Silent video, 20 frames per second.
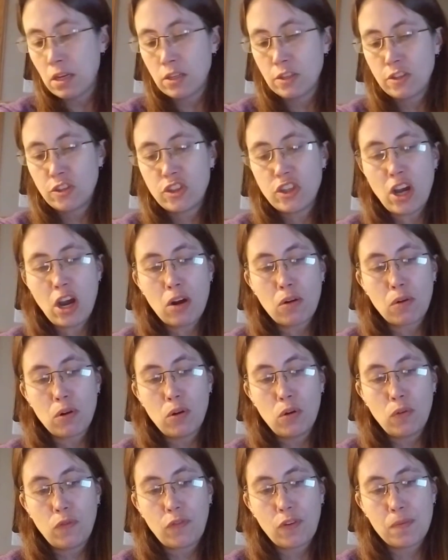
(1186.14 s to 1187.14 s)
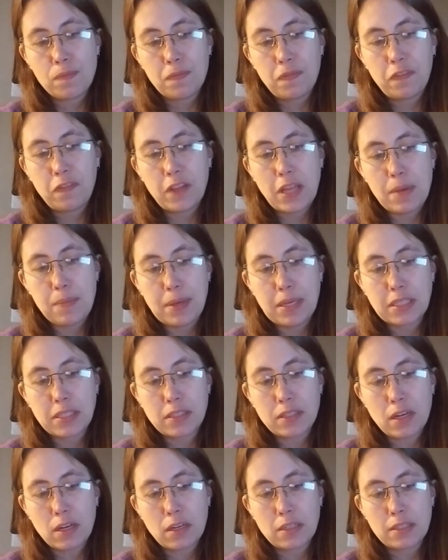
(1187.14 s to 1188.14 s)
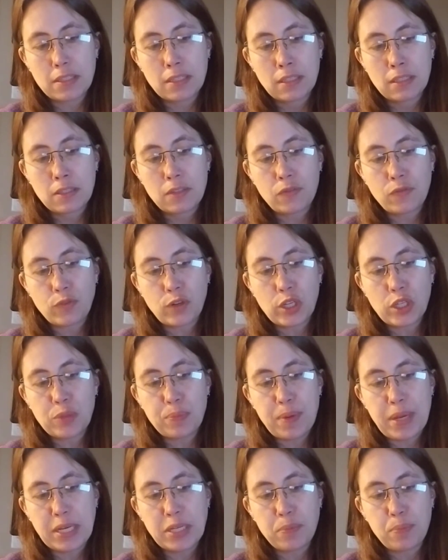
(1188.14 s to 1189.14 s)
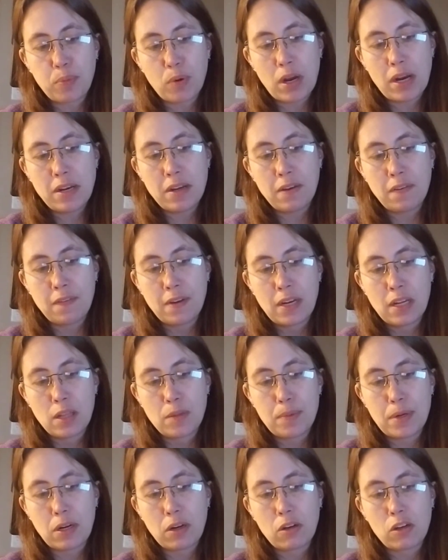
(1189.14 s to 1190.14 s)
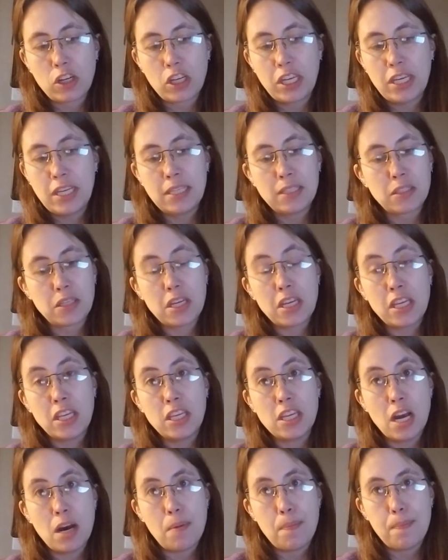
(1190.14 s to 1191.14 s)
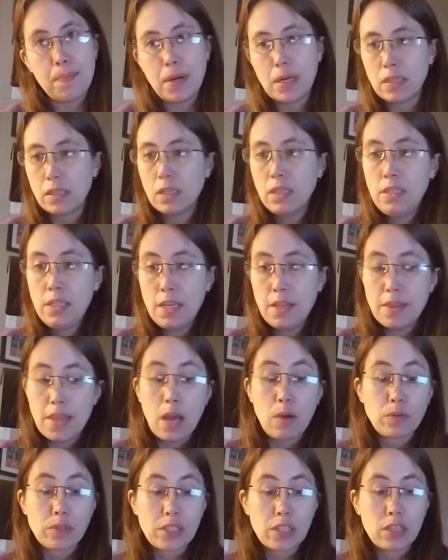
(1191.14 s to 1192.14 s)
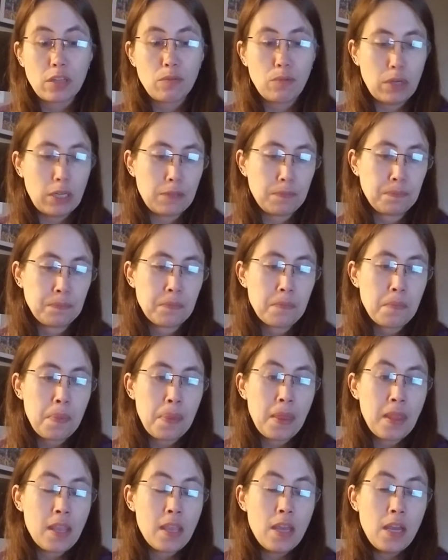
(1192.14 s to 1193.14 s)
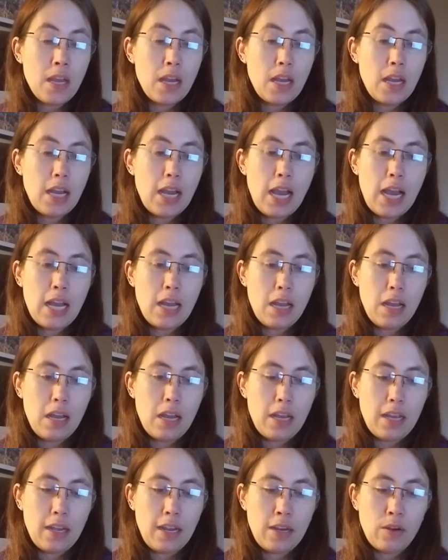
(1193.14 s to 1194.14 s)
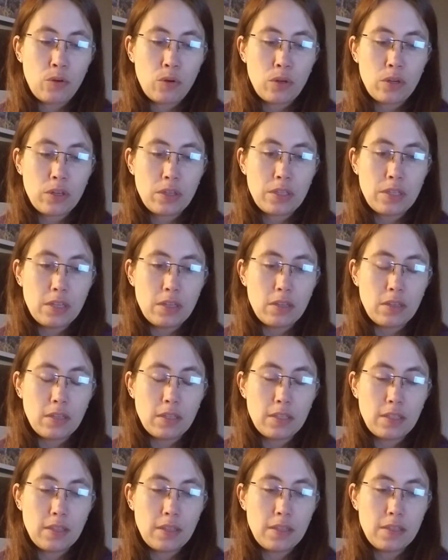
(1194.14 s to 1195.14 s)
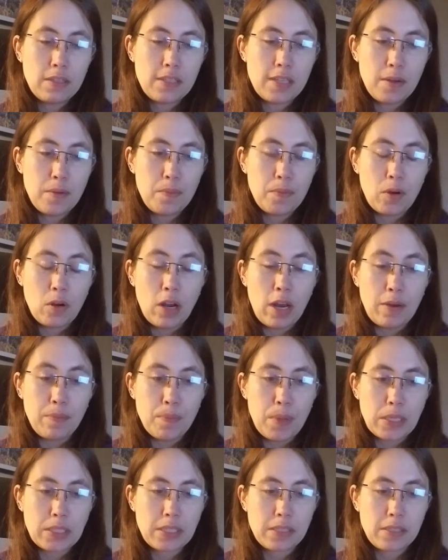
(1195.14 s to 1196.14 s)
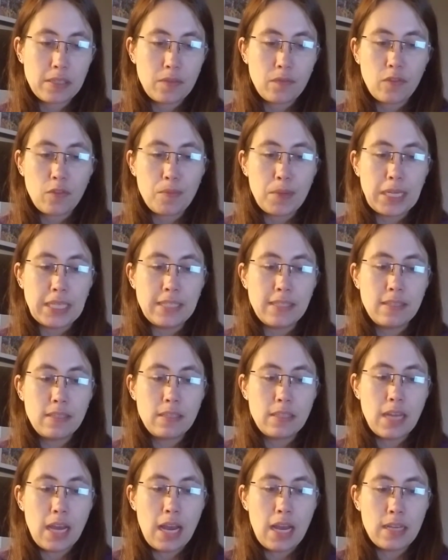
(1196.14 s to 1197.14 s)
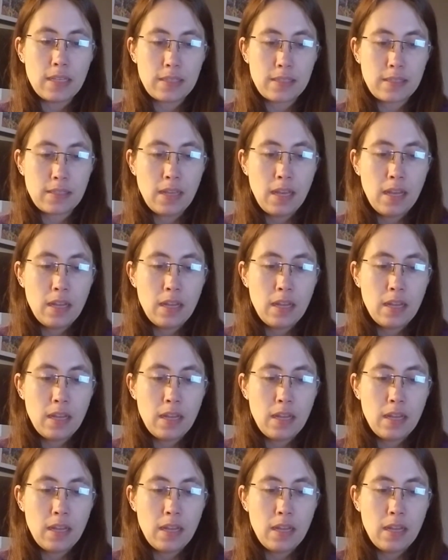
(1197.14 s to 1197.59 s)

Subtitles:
Charo from Flaming Star Scents, Fresh Baked Bread, Vanilla Butter Cookies, yum. That was a good one. I ordered some, or I melted some from my Das